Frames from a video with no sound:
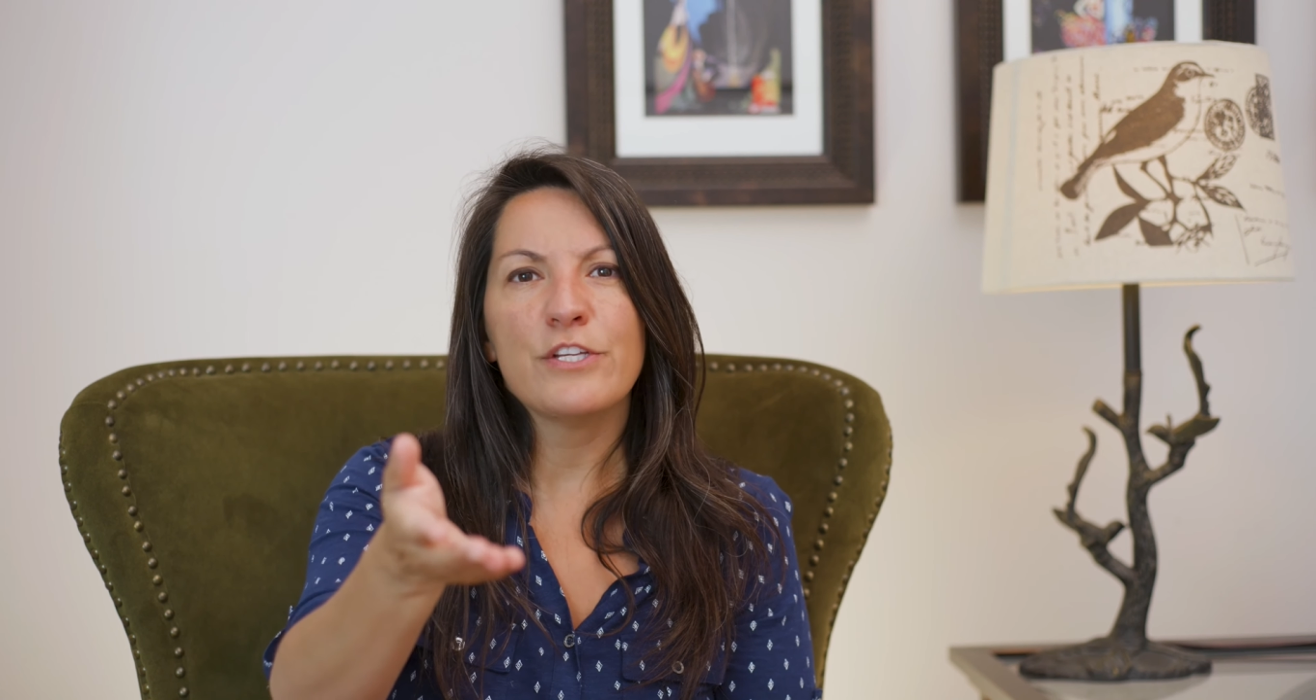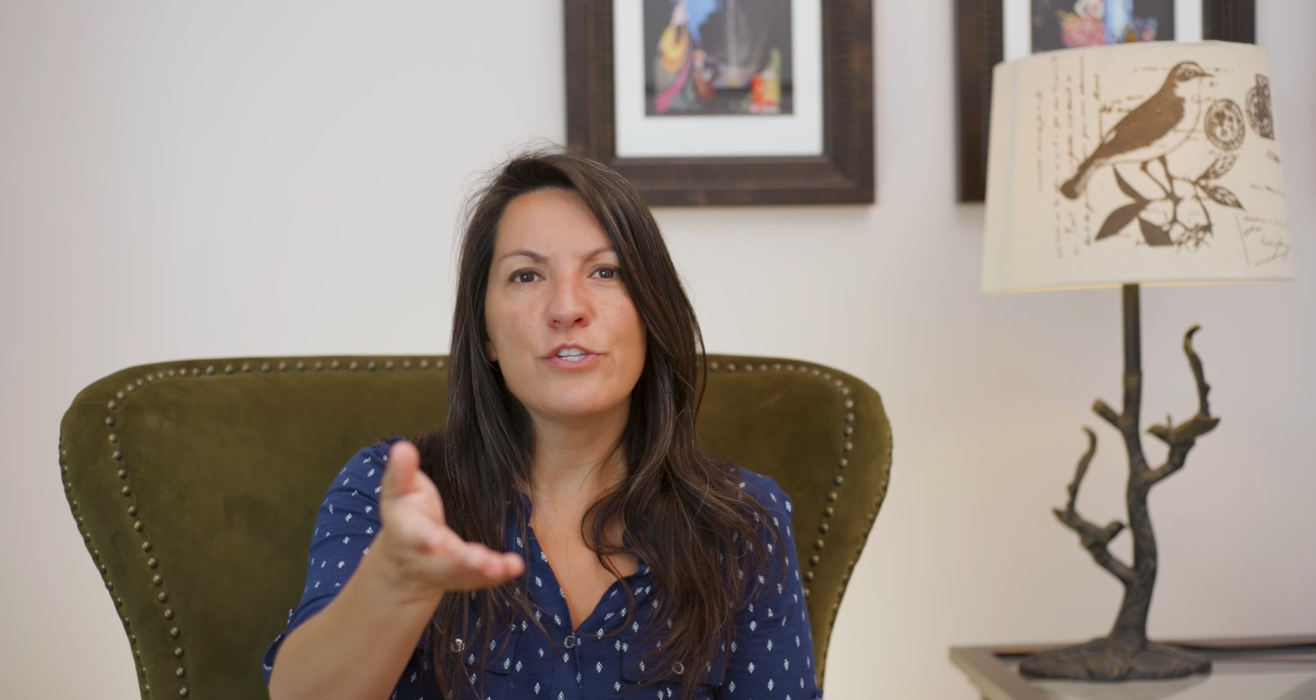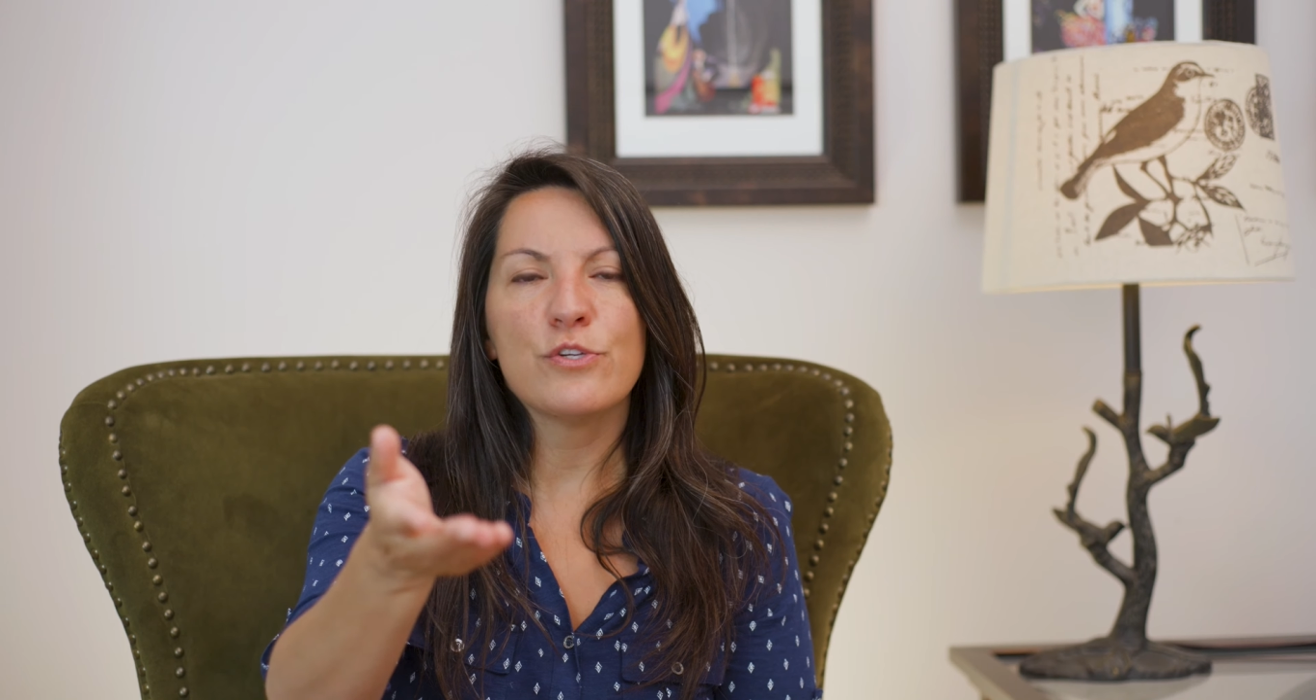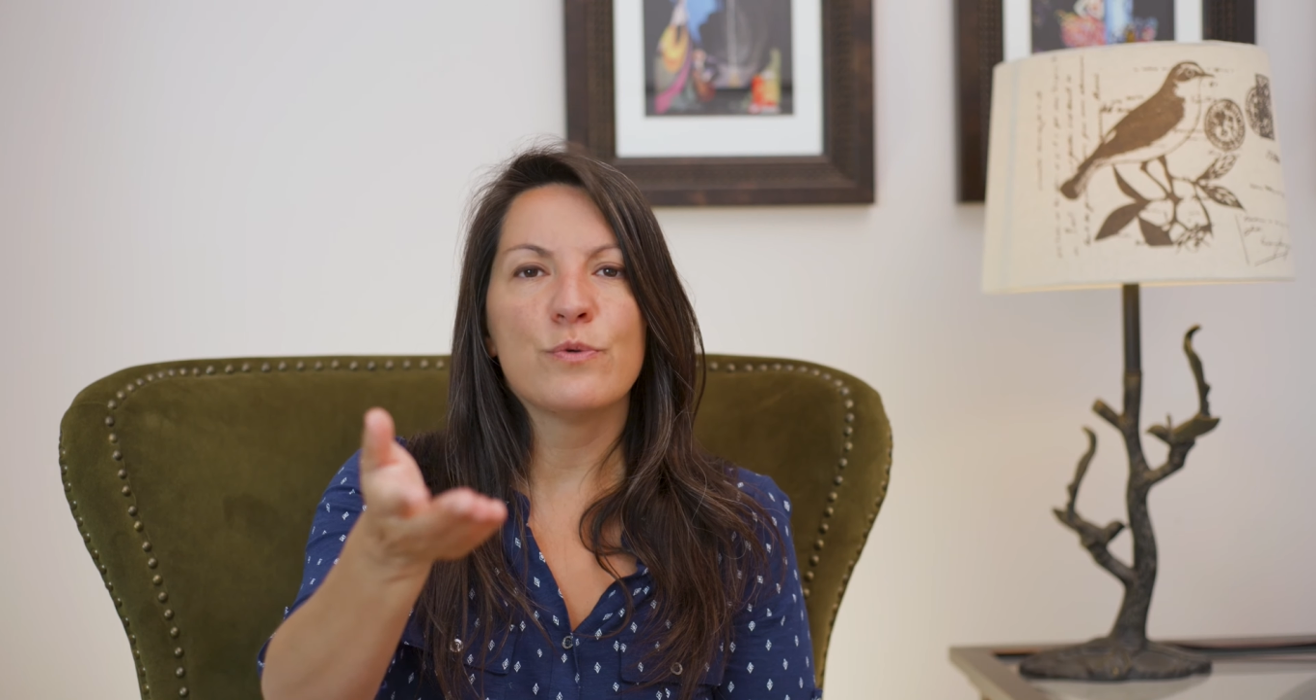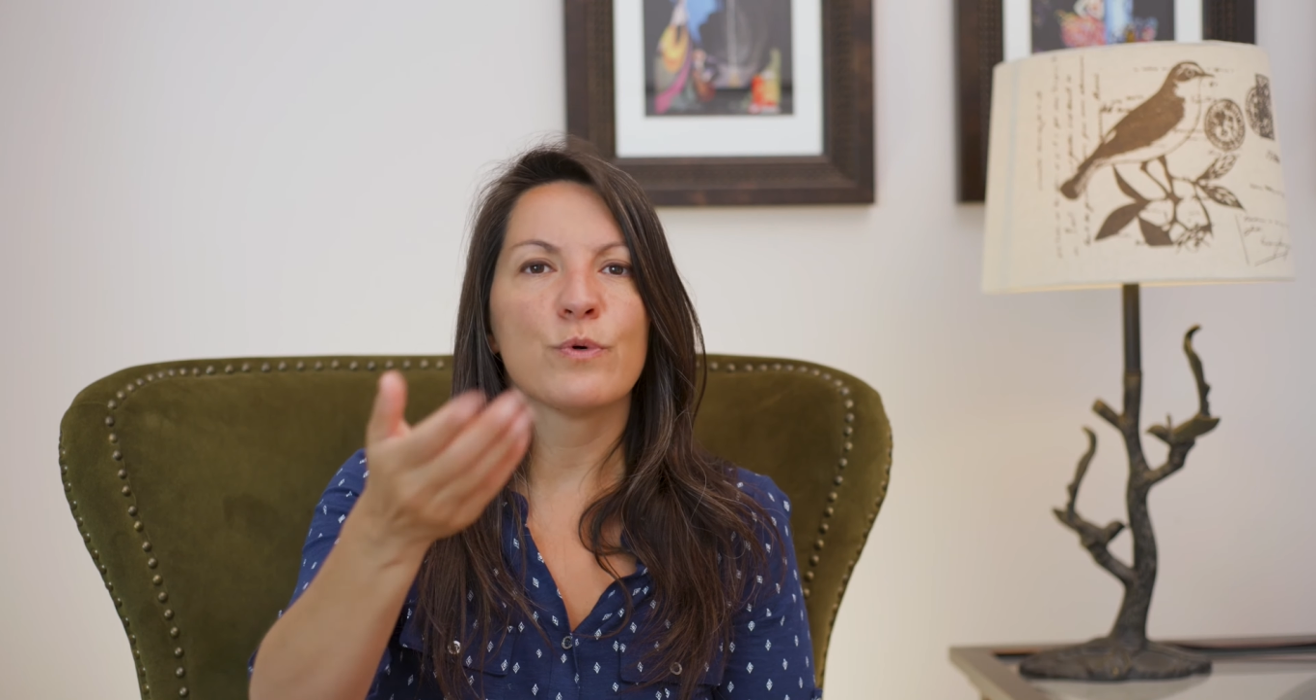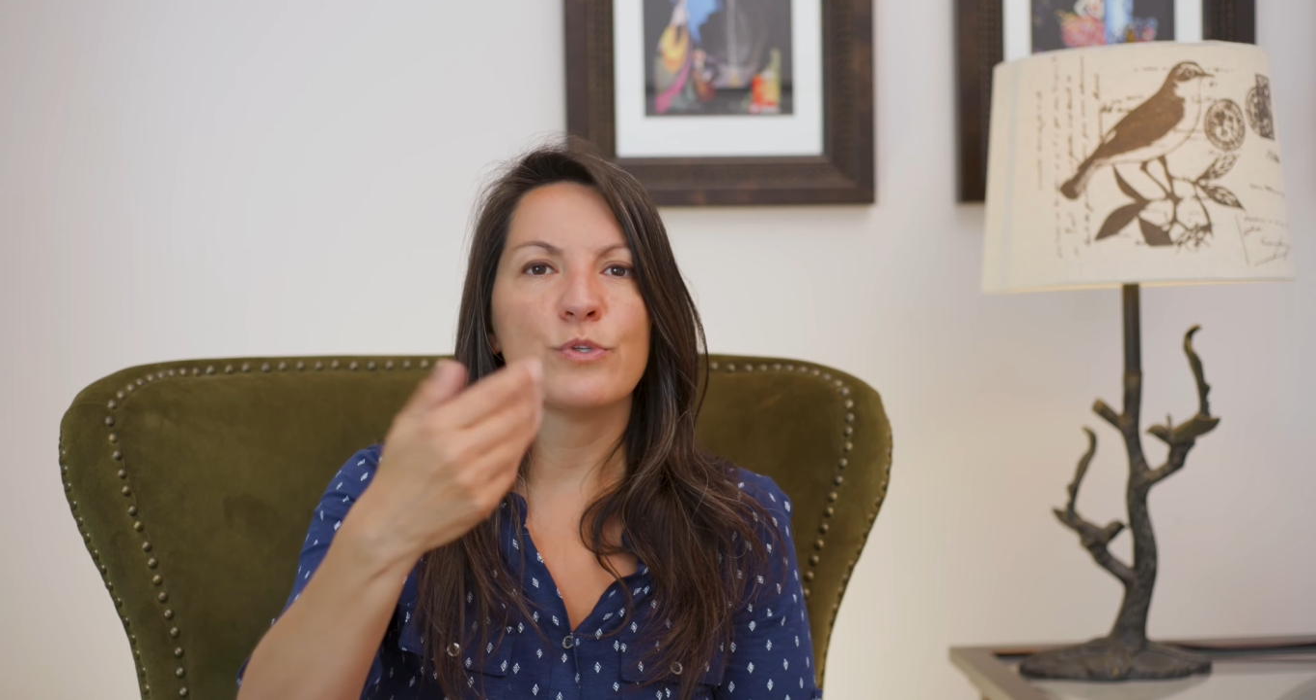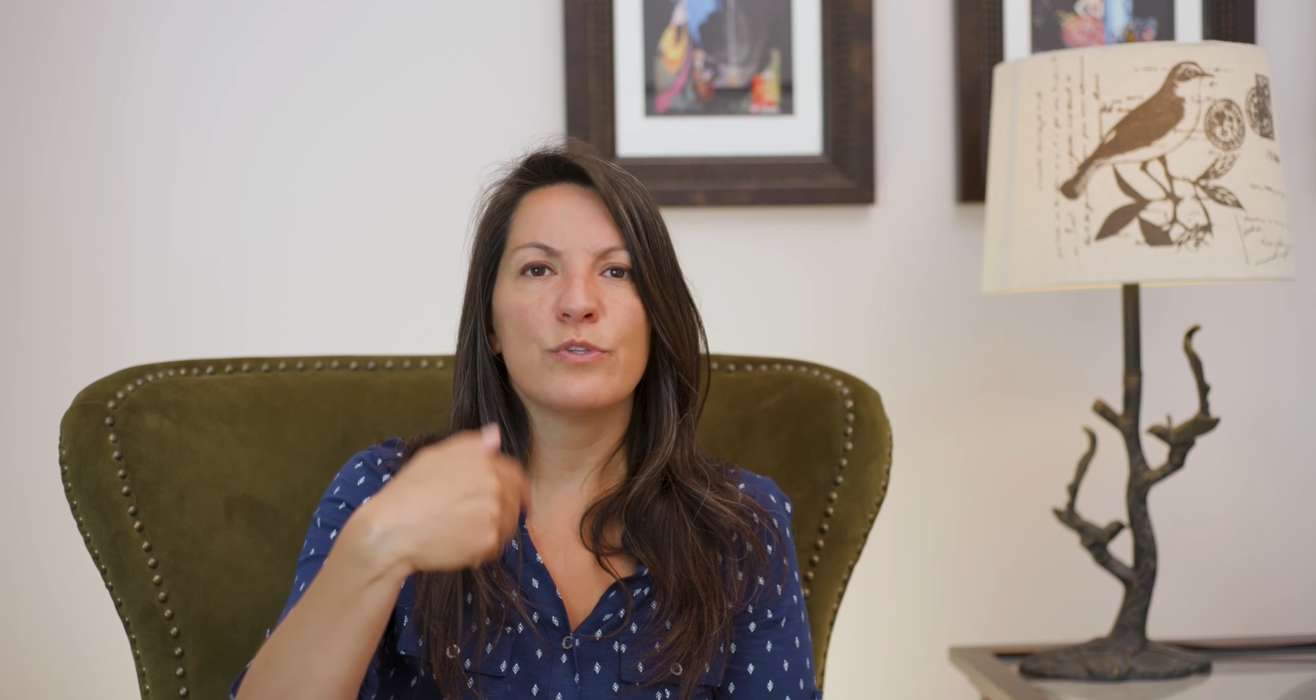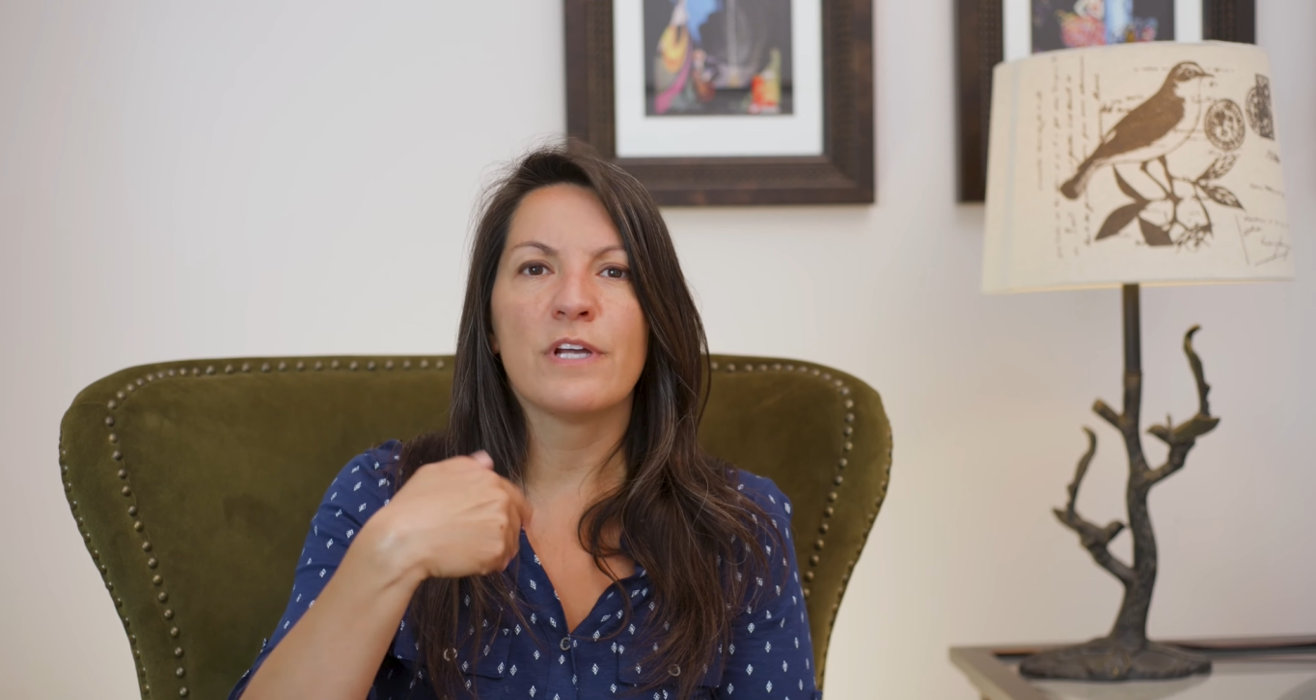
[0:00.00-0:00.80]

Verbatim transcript: do or do